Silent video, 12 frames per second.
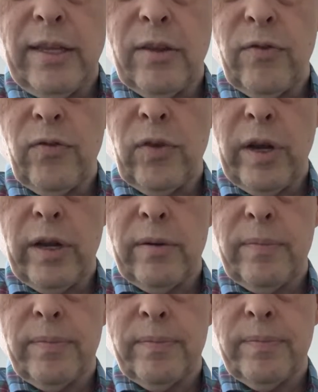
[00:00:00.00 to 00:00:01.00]
the fret.
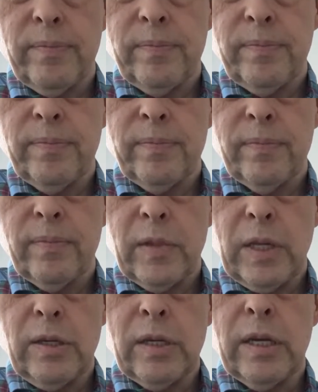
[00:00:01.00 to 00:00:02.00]

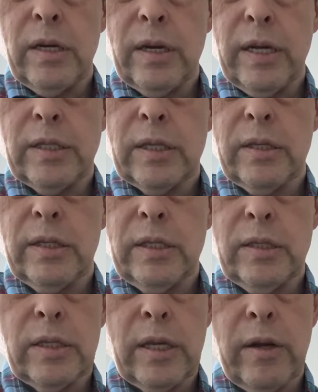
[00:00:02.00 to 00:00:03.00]
Then you get a nice
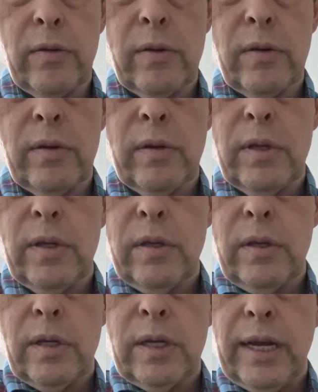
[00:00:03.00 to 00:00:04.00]
clean sound.
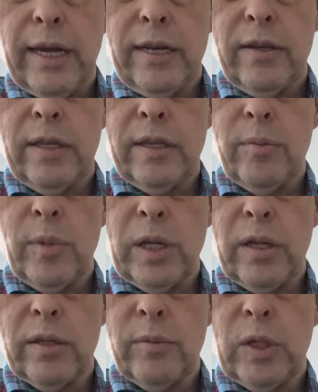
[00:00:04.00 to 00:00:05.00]
Kind of in the
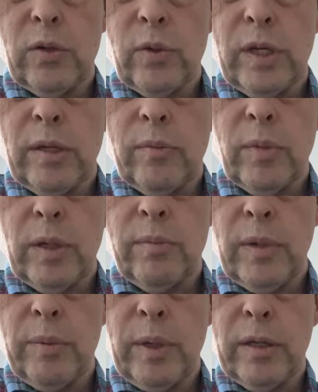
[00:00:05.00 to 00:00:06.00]
middle in between, but
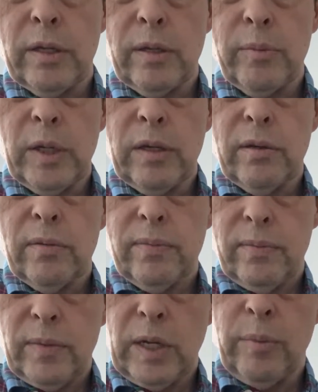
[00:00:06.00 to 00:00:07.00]
maybe a little bit
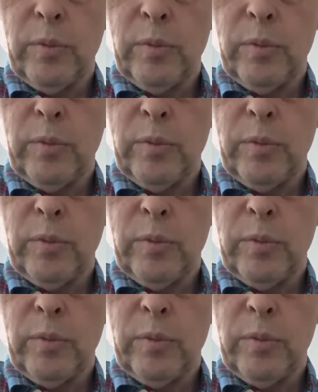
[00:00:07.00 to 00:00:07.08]
up